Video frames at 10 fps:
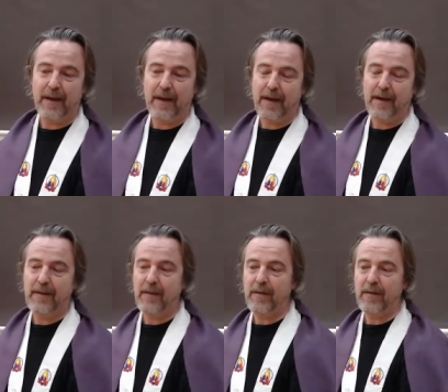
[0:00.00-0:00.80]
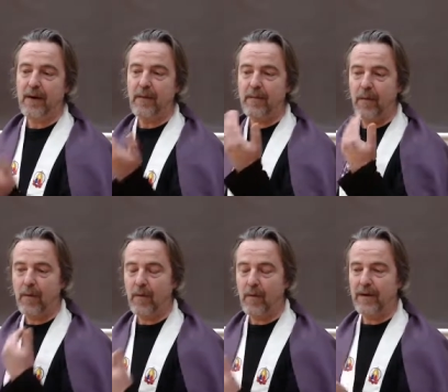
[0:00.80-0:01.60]
And I think that the
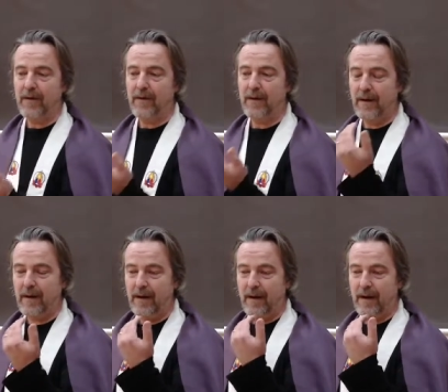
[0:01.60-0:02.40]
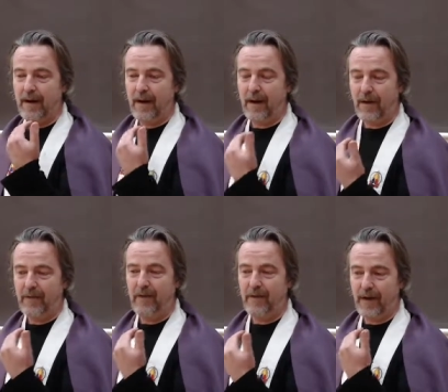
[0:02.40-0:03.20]
more we can
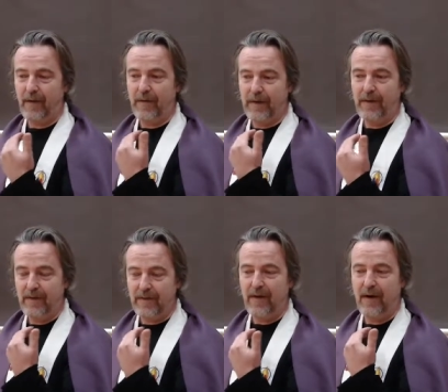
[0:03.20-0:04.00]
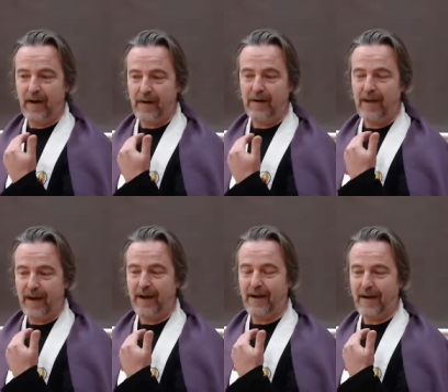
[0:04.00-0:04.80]
cultivate on the inside
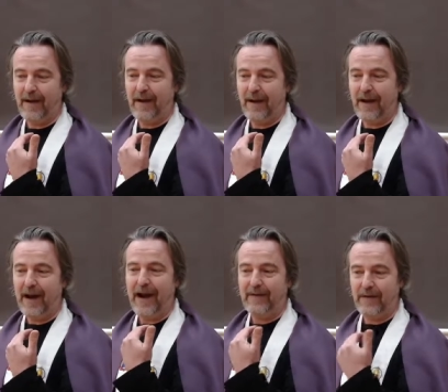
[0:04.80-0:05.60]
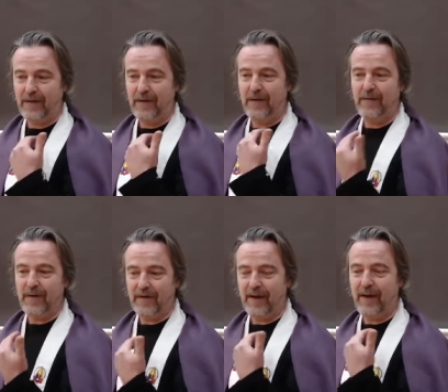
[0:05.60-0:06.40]
that attitude of
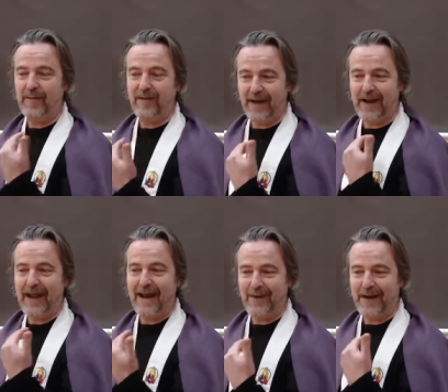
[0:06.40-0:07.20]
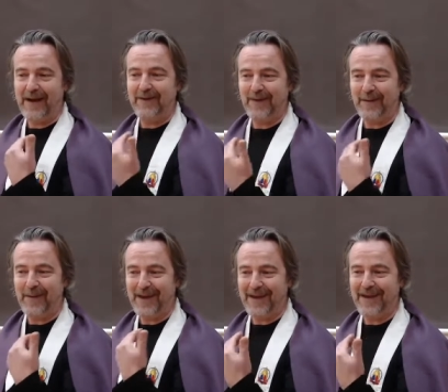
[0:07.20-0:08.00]
accepting, allowing, letting
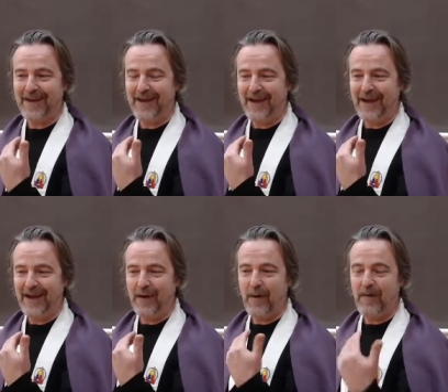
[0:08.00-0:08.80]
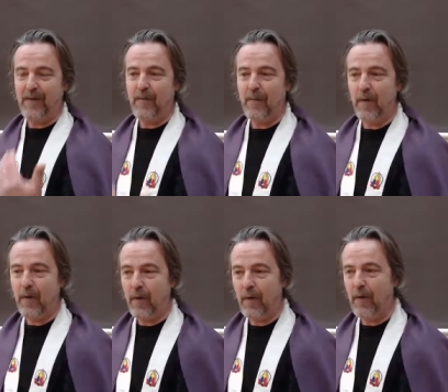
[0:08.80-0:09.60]
be, in a way the
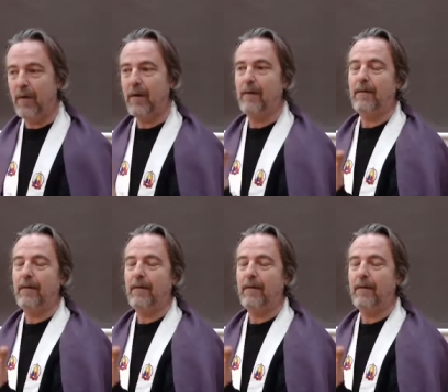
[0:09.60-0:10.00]
more